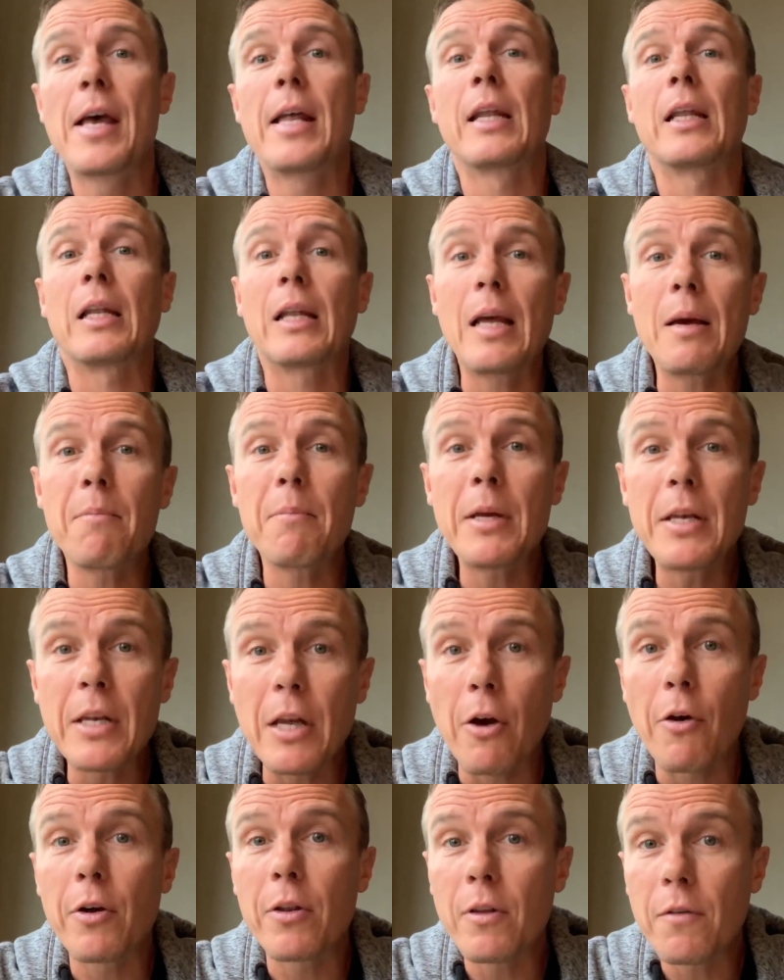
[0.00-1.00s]
let me
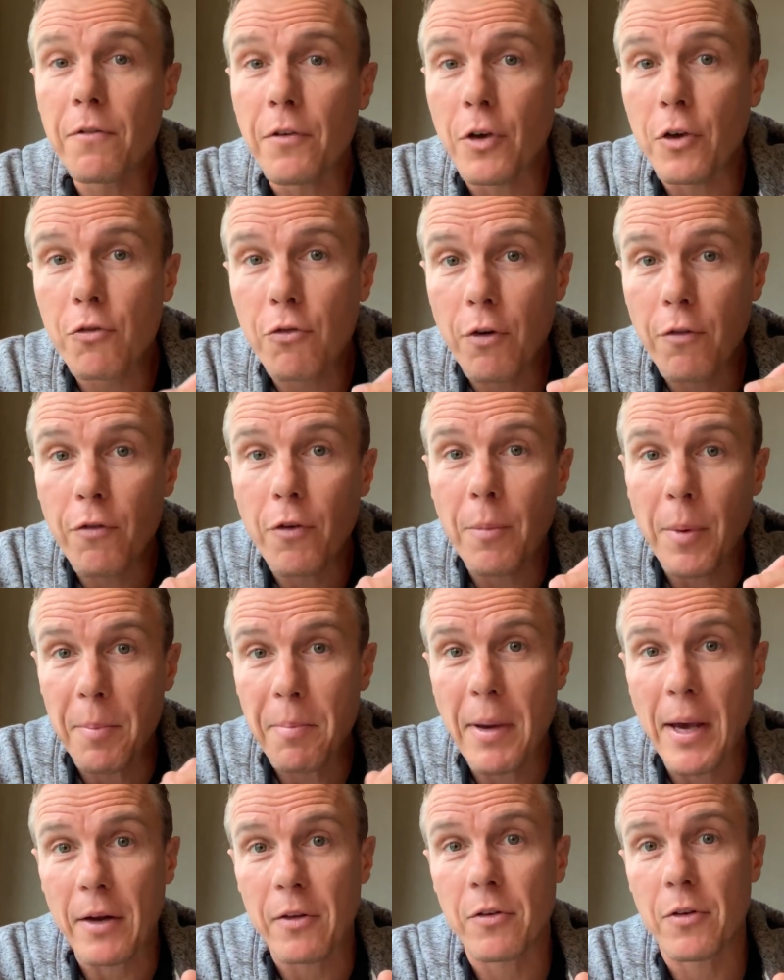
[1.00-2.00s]
know in the future if I'm
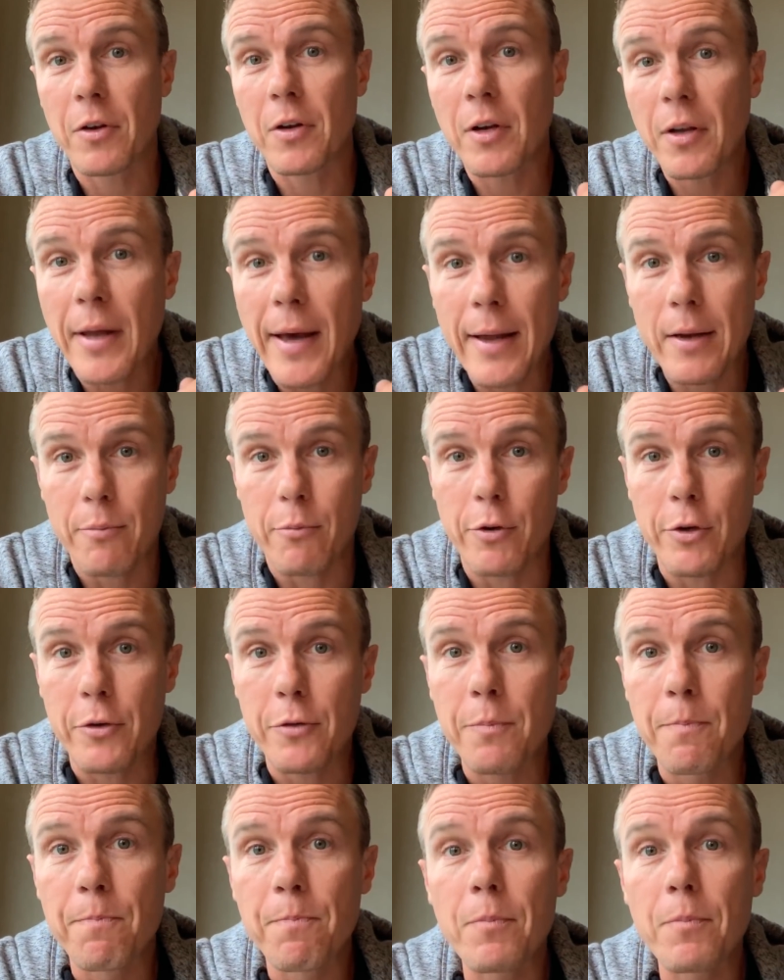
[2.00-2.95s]
impacted in a data breach.